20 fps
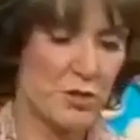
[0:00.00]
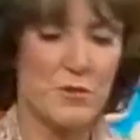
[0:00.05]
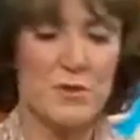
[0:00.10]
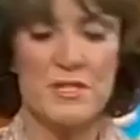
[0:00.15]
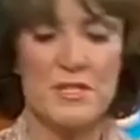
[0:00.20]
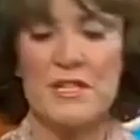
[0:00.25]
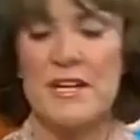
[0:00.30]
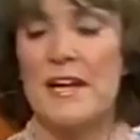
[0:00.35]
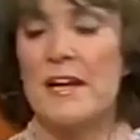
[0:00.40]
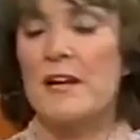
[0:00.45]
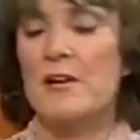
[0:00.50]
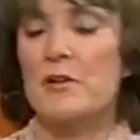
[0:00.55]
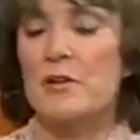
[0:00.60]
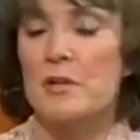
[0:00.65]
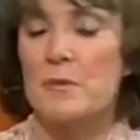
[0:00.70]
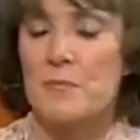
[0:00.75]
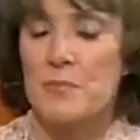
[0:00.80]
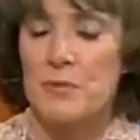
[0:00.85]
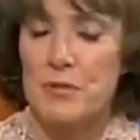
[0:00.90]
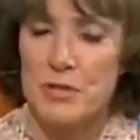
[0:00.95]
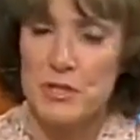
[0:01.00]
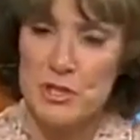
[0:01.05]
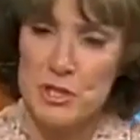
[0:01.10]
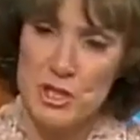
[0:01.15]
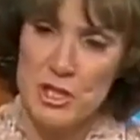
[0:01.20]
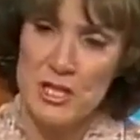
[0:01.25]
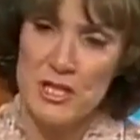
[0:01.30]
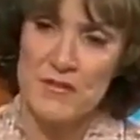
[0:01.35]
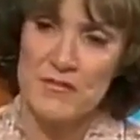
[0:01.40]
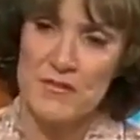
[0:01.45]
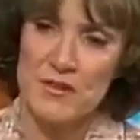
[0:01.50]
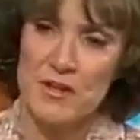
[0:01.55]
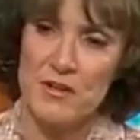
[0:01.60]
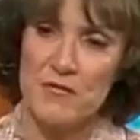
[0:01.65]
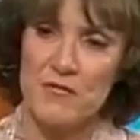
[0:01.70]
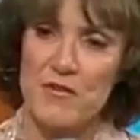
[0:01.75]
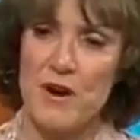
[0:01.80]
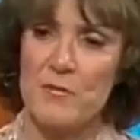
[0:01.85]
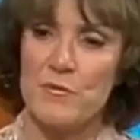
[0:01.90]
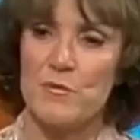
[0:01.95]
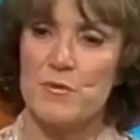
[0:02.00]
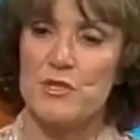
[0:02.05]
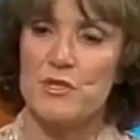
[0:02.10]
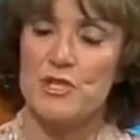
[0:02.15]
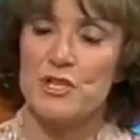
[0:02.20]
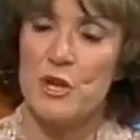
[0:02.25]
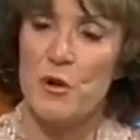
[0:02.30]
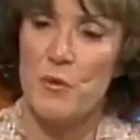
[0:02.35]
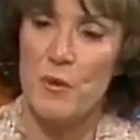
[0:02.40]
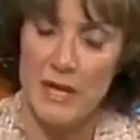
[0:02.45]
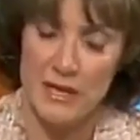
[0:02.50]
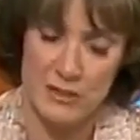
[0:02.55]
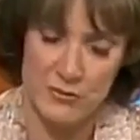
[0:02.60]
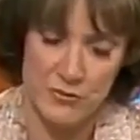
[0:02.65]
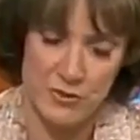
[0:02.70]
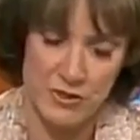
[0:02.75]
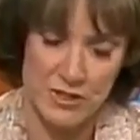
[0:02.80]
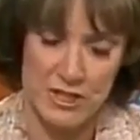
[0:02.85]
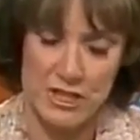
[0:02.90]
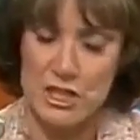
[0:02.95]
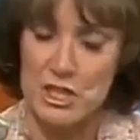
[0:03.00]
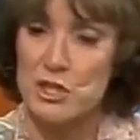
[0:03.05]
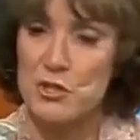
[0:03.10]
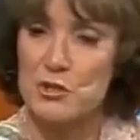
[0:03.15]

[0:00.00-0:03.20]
she was an elderly person. She lived on a farm. There was no electricity.